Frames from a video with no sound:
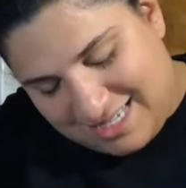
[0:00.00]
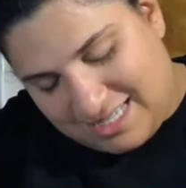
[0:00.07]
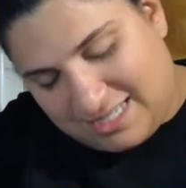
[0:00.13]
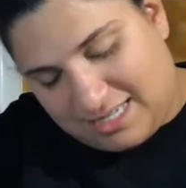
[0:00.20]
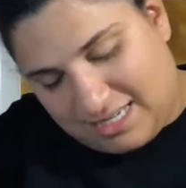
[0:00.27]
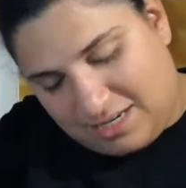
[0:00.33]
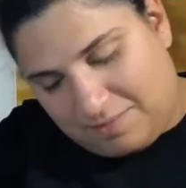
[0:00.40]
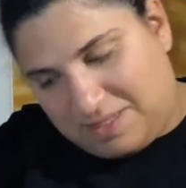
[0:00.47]
it's
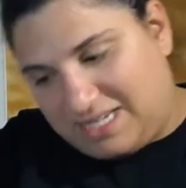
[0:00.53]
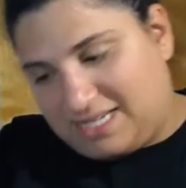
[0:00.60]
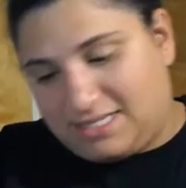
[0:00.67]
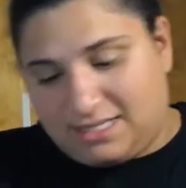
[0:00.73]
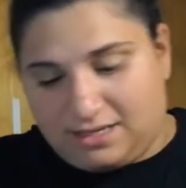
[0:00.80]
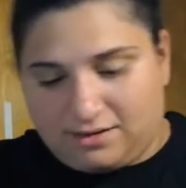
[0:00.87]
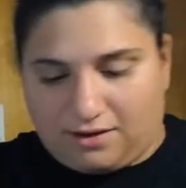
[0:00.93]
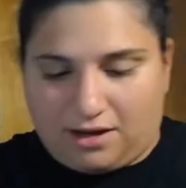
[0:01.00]
going to be
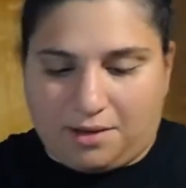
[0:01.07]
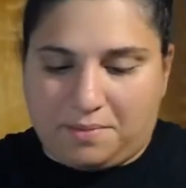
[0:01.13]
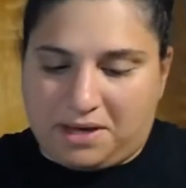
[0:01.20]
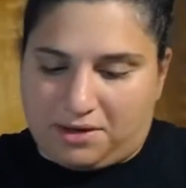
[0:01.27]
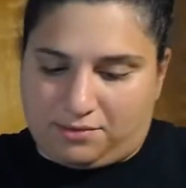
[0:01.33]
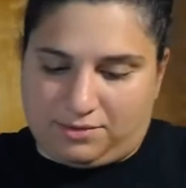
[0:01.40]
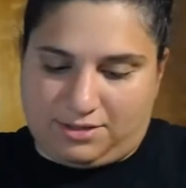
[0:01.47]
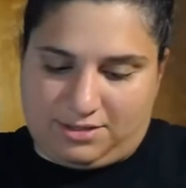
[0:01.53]
easy to come
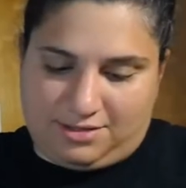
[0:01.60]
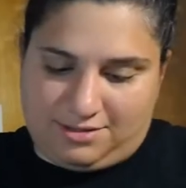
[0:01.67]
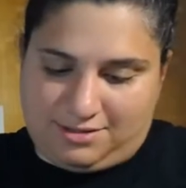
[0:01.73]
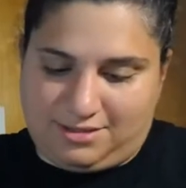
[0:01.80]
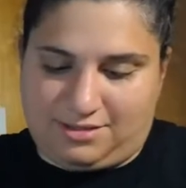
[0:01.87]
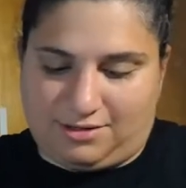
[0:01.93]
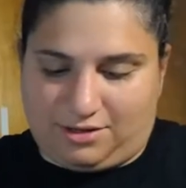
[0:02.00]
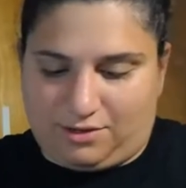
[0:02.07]
out.
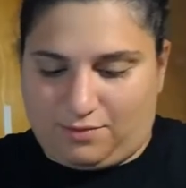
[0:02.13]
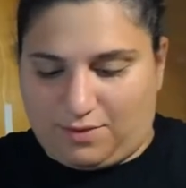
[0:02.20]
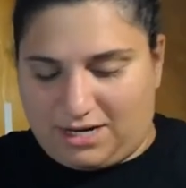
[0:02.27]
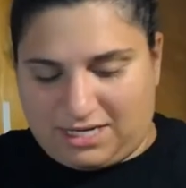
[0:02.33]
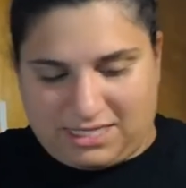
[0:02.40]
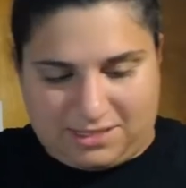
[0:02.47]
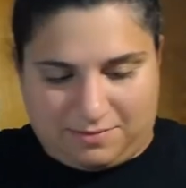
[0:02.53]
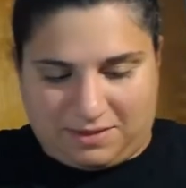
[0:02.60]
So you want
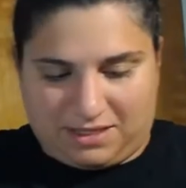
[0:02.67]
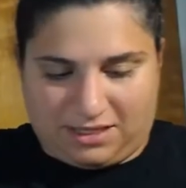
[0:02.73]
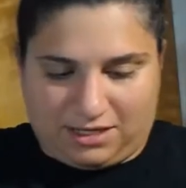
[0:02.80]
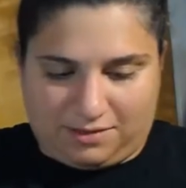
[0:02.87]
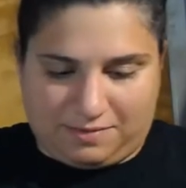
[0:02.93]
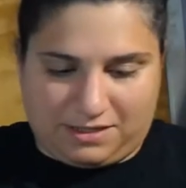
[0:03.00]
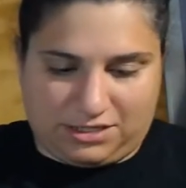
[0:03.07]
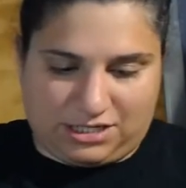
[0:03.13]
it to be a
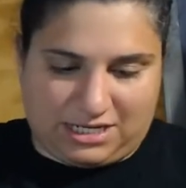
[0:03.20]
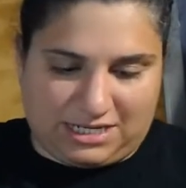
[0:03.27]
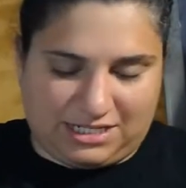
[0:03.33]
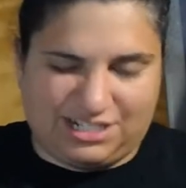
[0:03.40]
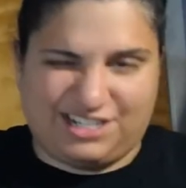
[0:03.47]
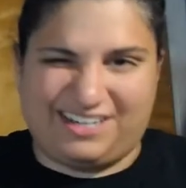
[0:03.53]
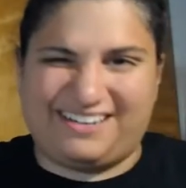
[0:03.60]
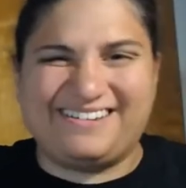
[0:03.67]
little bit
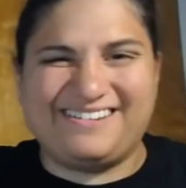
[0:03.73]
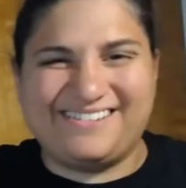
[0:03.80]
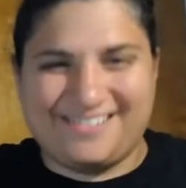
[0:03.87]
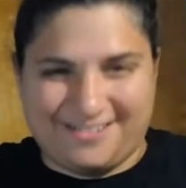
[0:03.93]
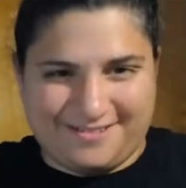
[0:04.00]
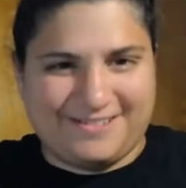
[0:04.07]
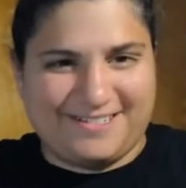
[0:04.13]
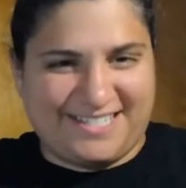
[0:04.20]
challenging.
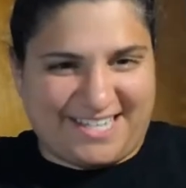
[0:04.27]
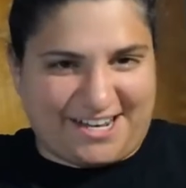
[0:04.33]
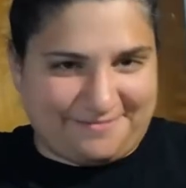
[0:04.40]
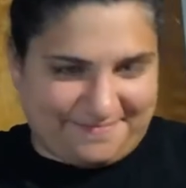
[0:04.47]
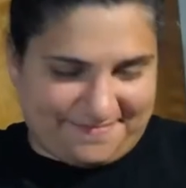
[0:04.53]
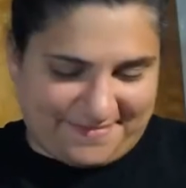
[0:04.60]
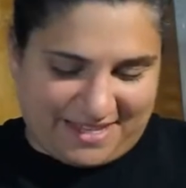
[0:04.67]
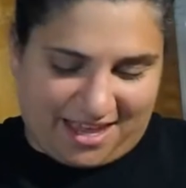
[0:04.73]
So,
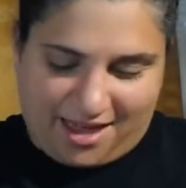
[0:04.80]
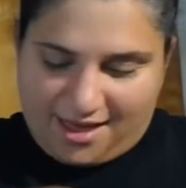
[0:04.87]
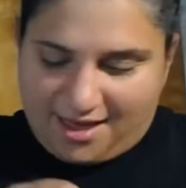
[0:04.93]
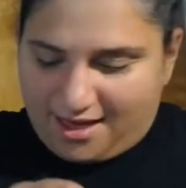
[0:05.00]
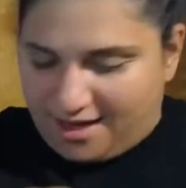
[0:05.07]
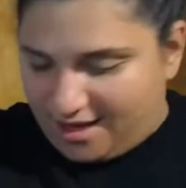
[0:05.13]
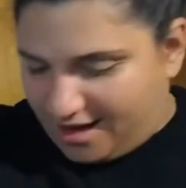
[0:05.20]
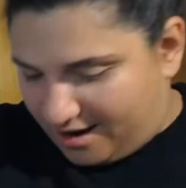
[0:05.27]

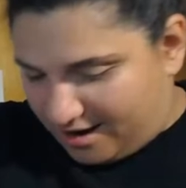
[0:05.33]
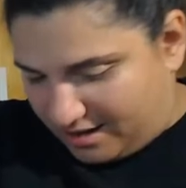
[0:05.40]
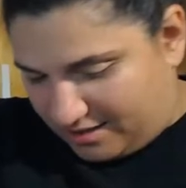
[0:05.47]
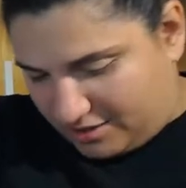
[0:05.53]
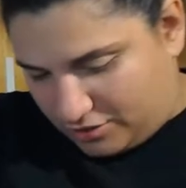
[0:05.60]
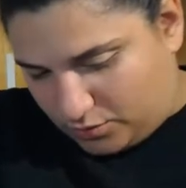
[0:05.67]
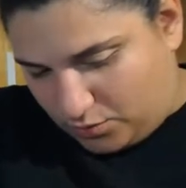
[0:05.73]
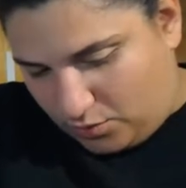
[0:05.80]
all right,
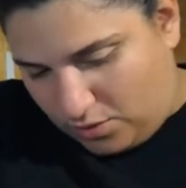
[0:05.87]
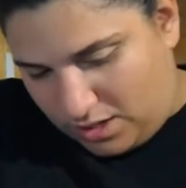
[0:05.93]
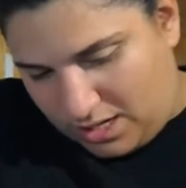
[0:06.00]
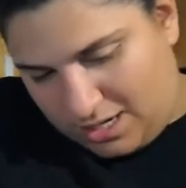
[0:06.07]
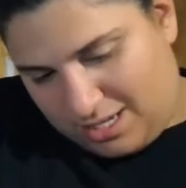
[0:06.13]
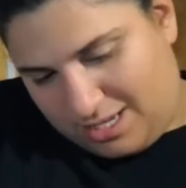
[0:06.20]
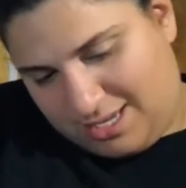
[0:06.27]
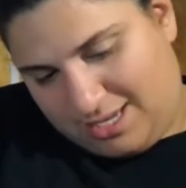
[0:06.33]
there's
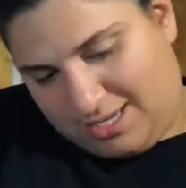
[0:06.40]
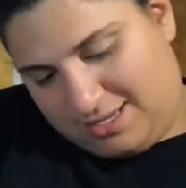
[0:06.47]
one.